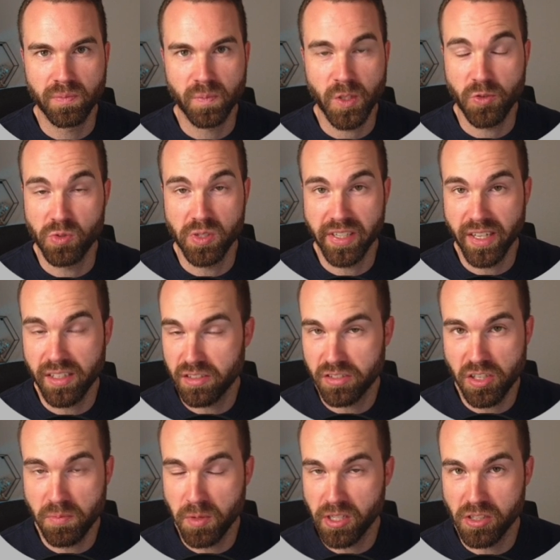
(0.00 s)
you will get a
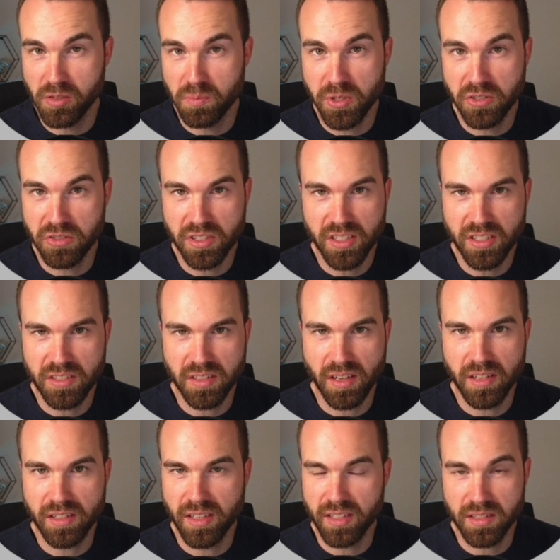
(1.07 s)
typical POD
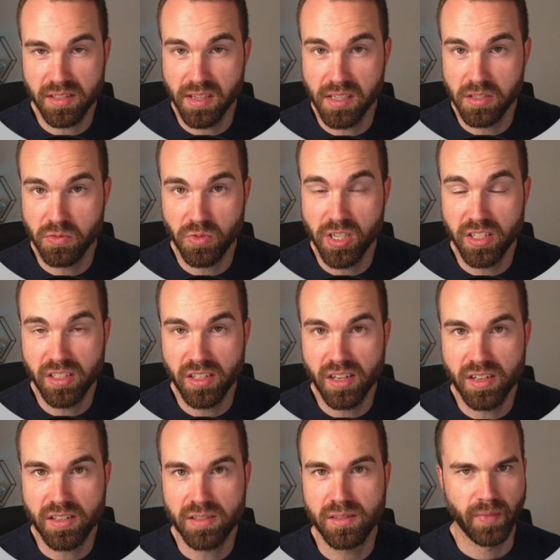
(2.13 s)
design that sells really
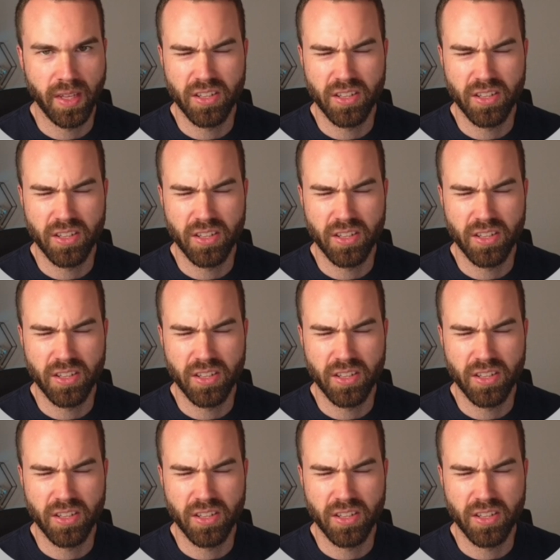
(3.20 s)
nice.